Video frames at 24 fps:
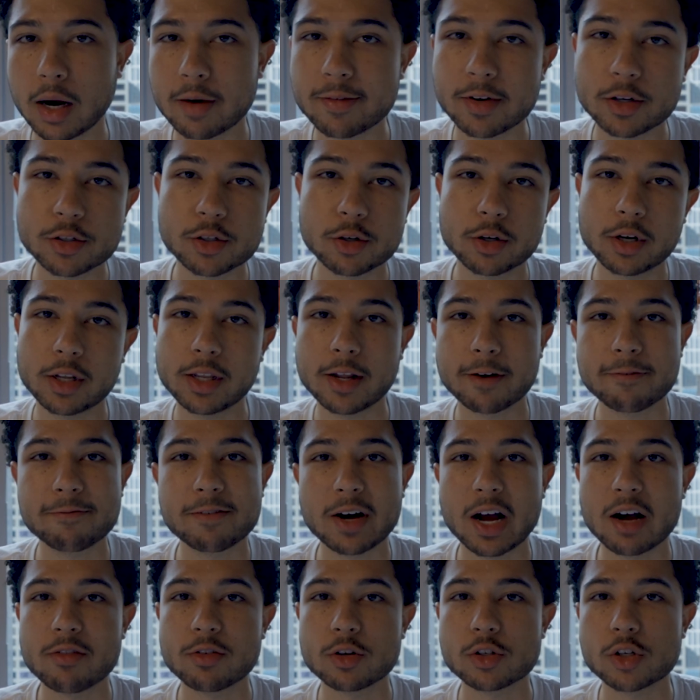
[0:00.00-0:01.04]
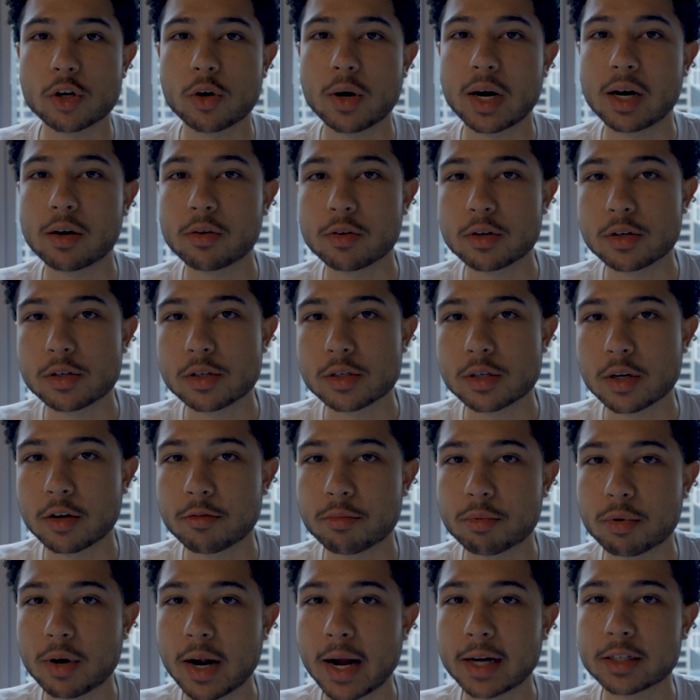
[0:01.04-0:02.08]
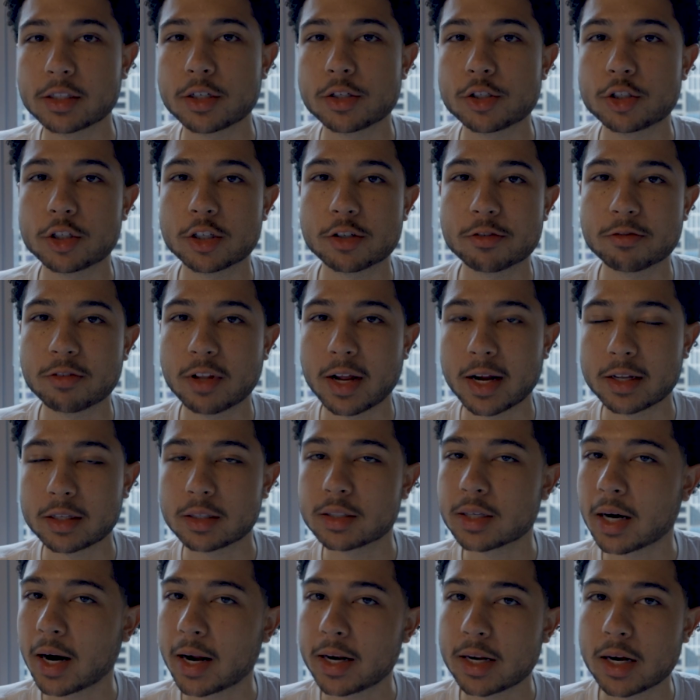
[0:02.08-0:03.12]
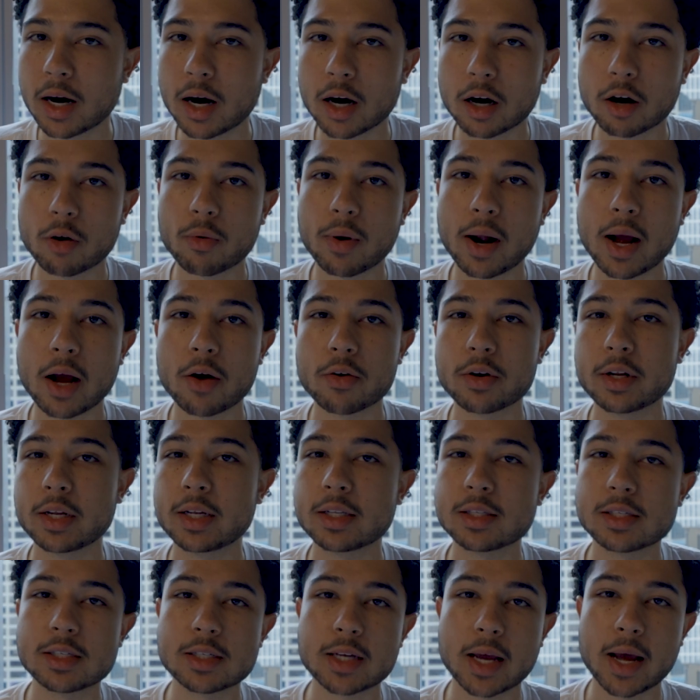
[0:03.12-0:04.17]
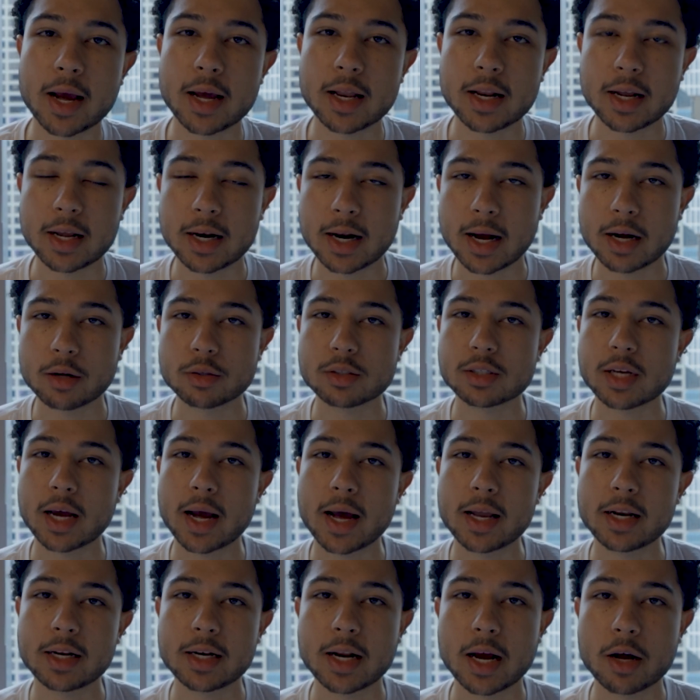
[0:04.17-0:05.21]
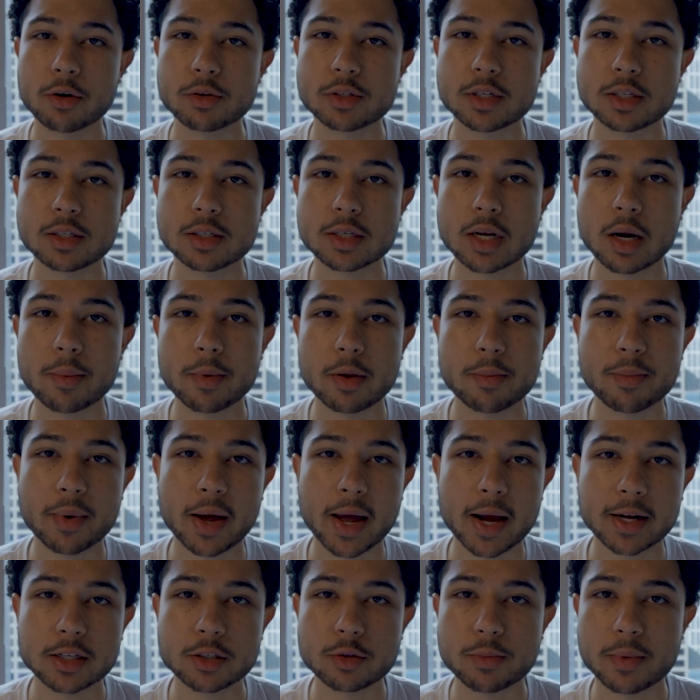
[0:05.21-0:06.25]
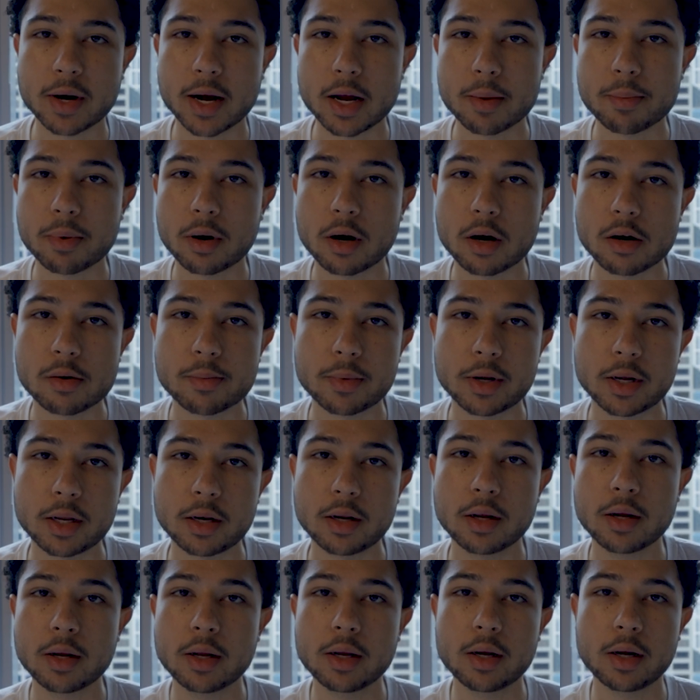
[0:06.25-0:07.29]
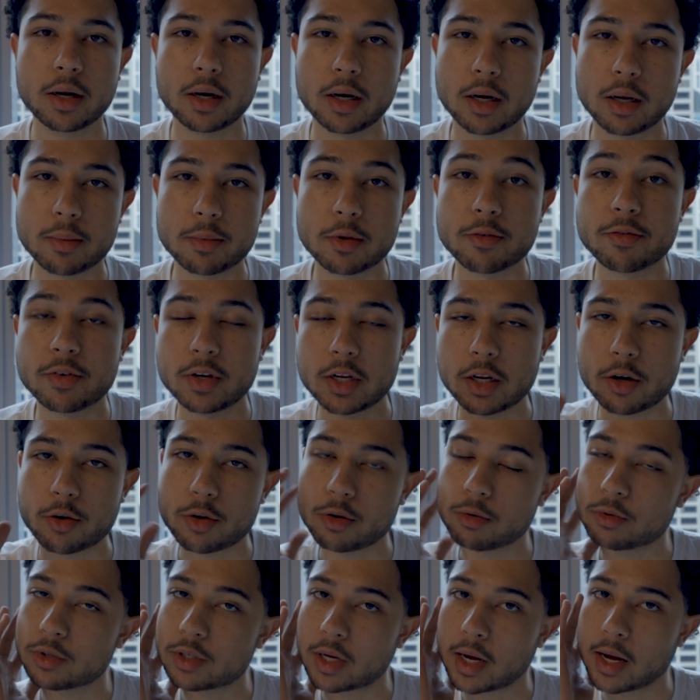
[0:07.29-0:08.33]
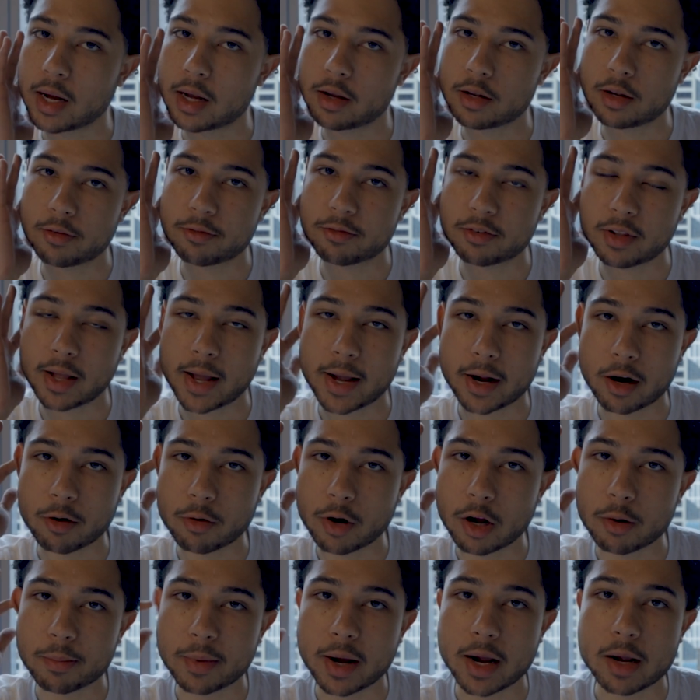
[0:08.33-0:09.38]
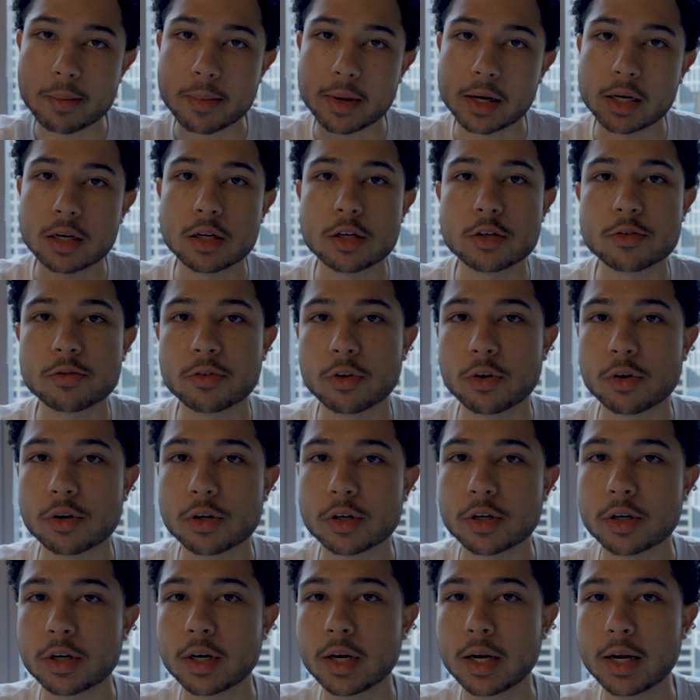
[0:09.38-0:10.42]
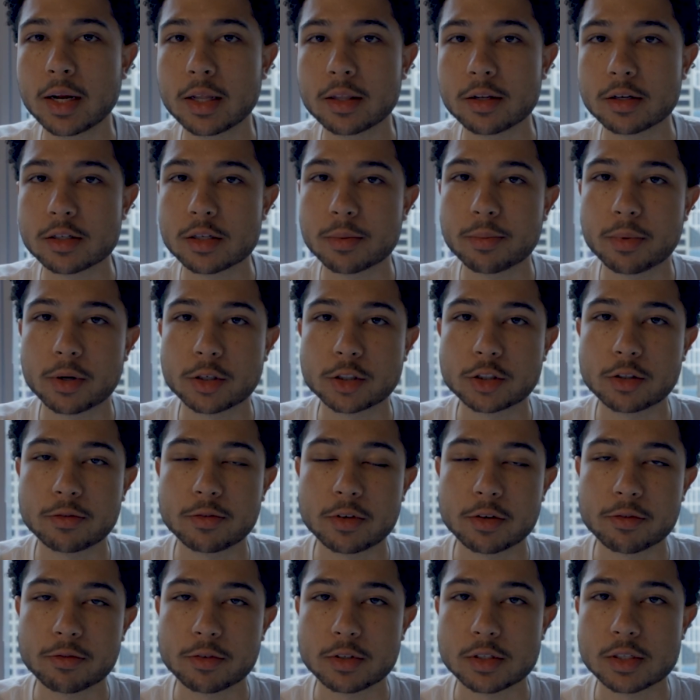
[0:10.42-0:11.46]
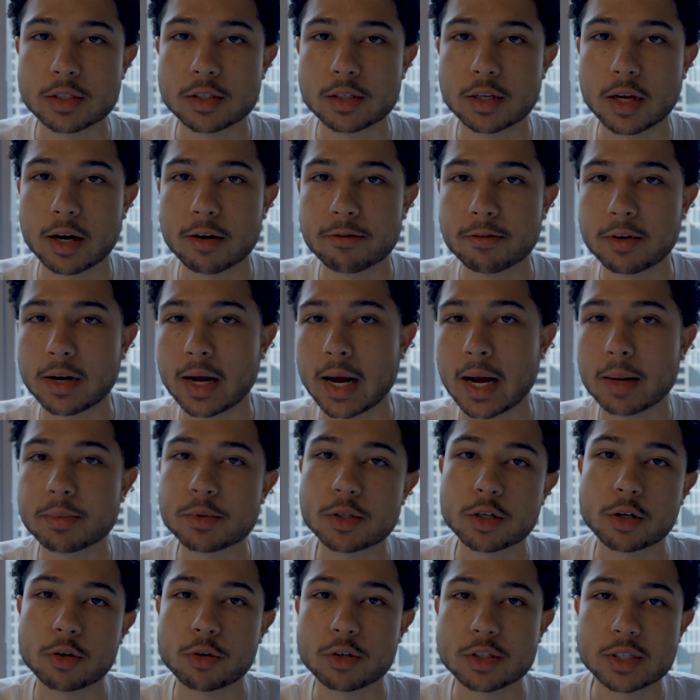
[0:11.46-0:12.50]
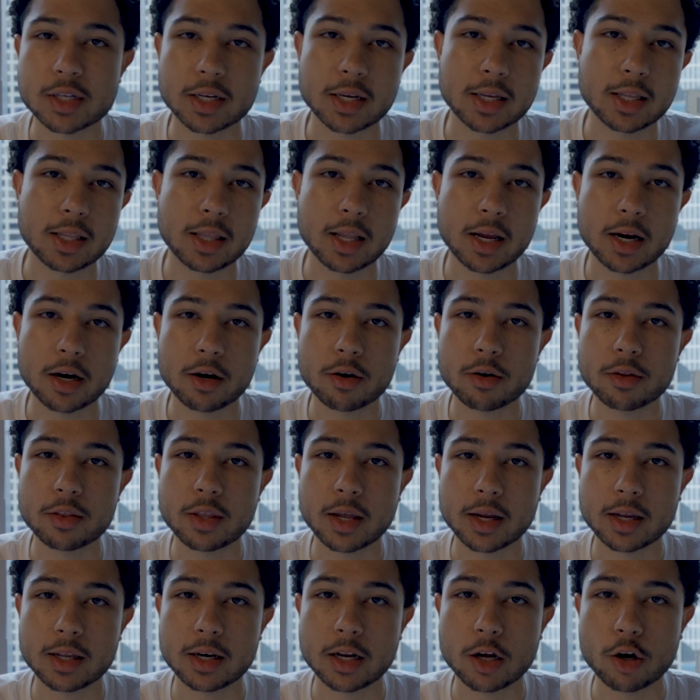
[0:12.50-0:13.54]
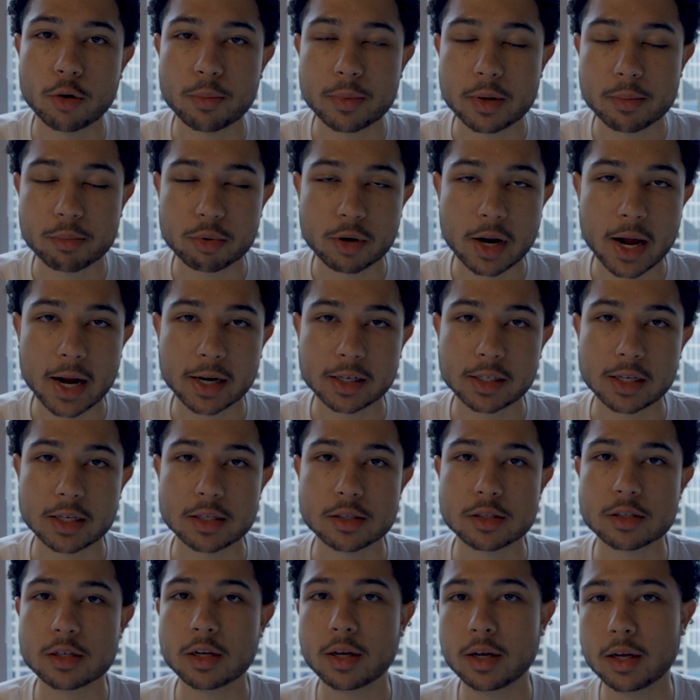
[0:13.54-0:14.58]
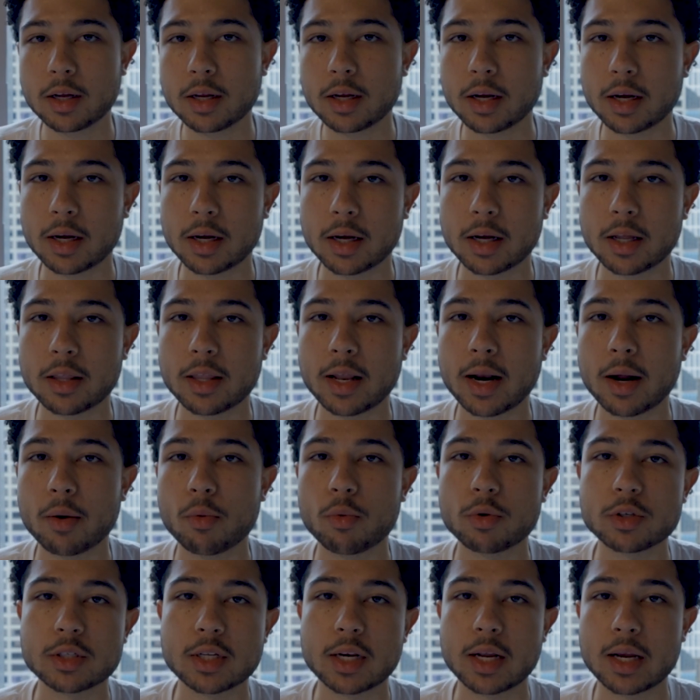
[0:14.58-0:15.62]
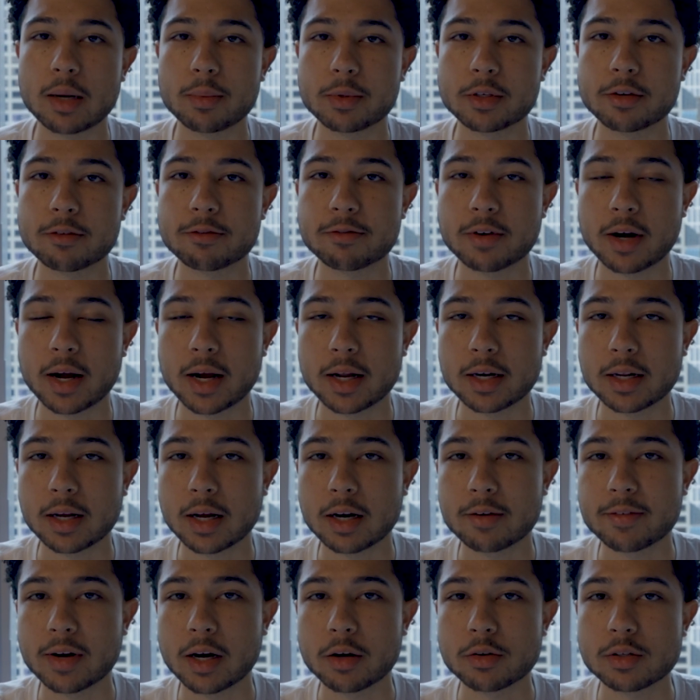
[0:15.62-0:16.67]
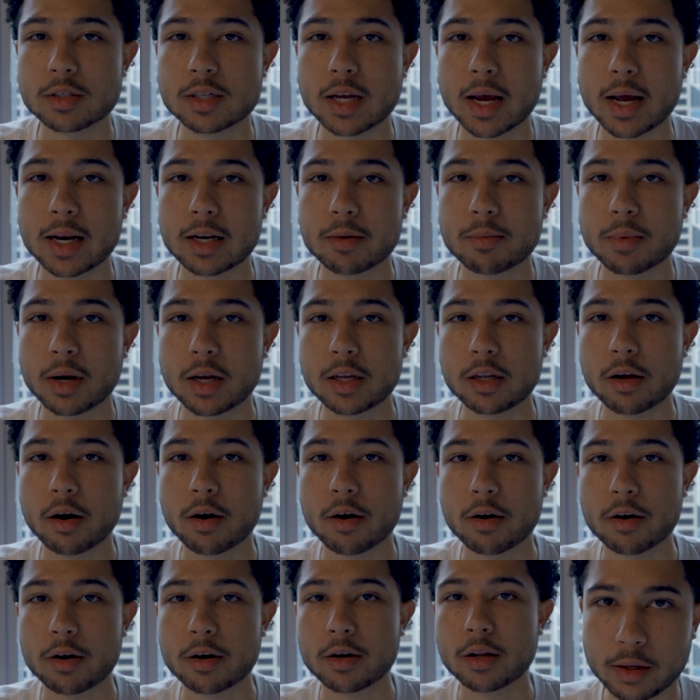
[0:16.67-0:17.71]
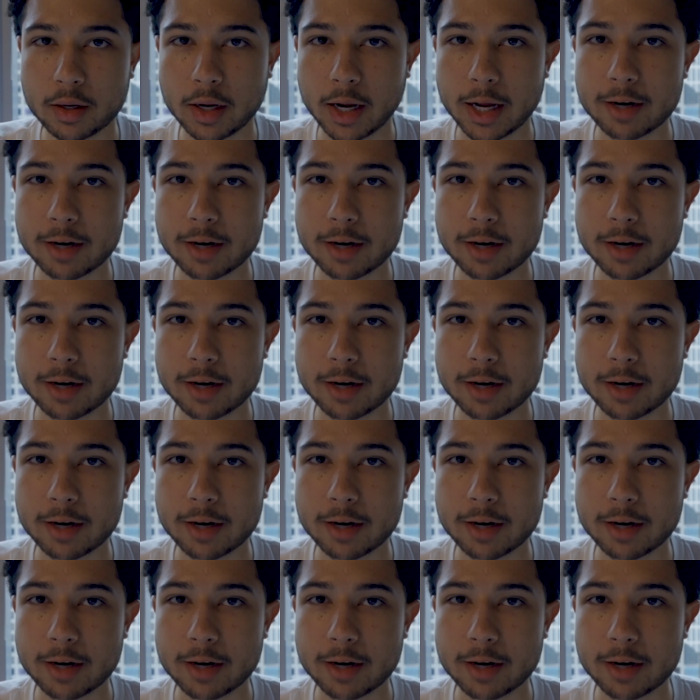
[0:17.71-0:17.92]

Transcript: I've also done like 5 or so hours of practice just flying the Tinyhawk around inside and outside, and now since coming back to my apartment, the video you saw flying around my amenities floor, there's a bunch of different stuff and obstacles in there that can help me practice that I wasn't able to find kind of outside in my yard.